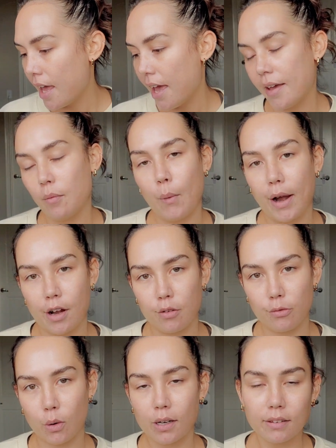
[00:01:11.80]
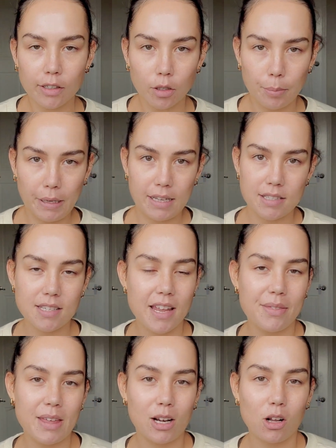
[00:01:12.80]
and wear it for a little bit
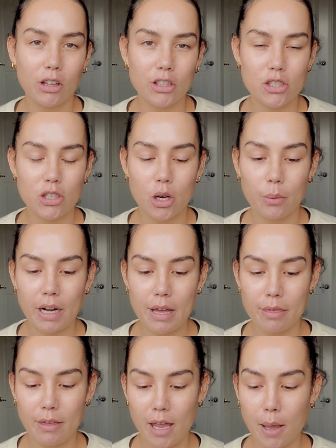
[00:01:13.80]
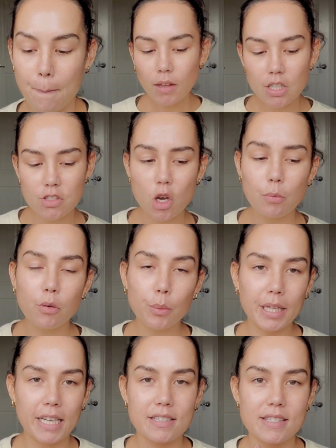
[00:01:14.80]
and then I'll let you know what I think. So before
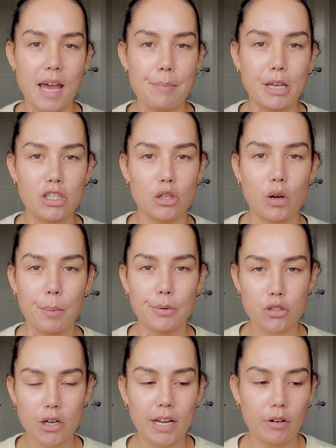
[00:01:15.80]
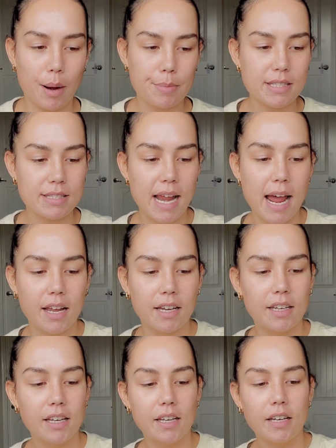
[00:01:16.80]
we get into that, make sure you grab a drink, grab a snack.
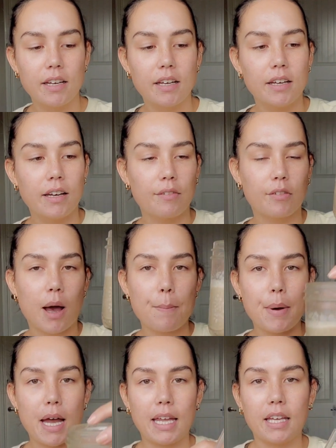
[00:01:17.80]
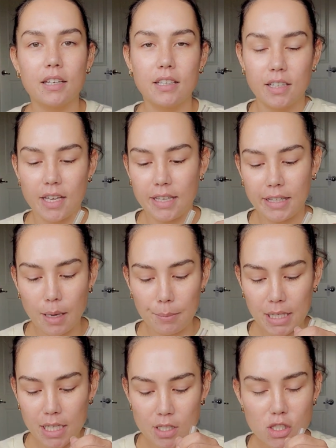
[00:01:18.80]
Got my
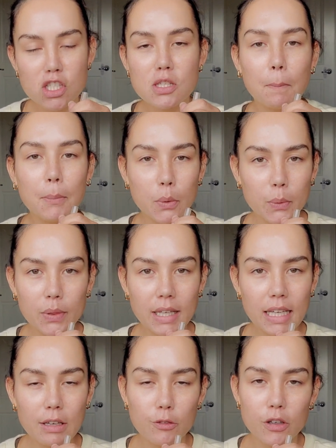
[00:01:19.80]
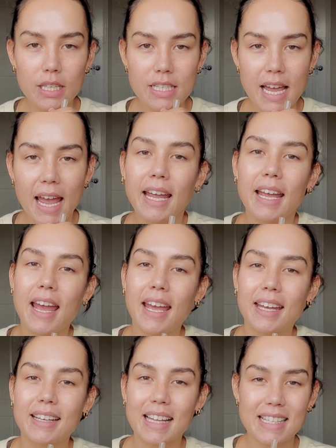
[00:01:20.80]
yummy smoothie for the day
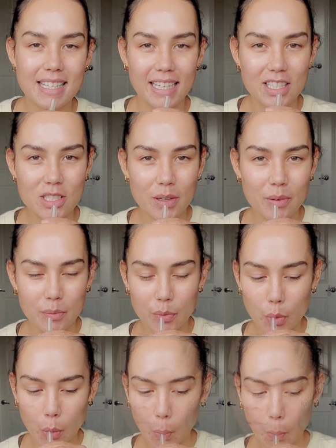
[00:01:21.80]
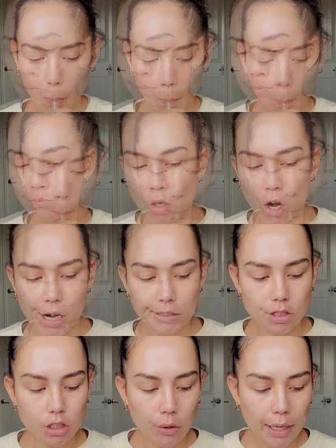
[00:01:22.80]
and let's get into it. All right,
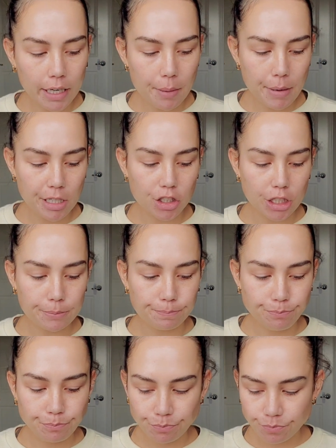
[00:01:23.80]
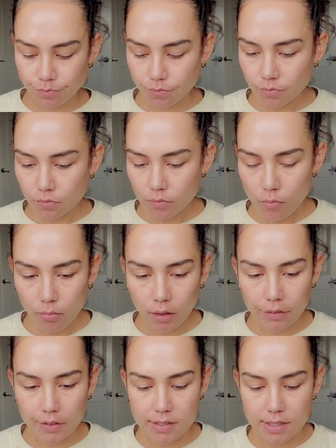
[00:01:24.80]
so like I mentioned,
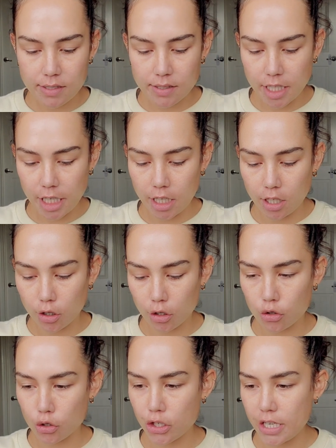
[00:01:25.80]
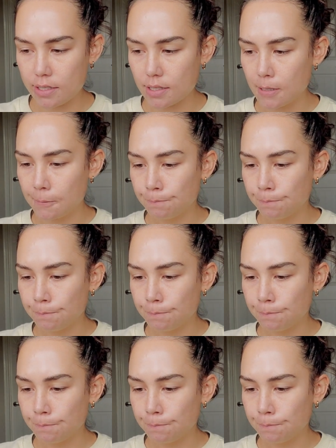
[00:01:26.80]
this is the Catrice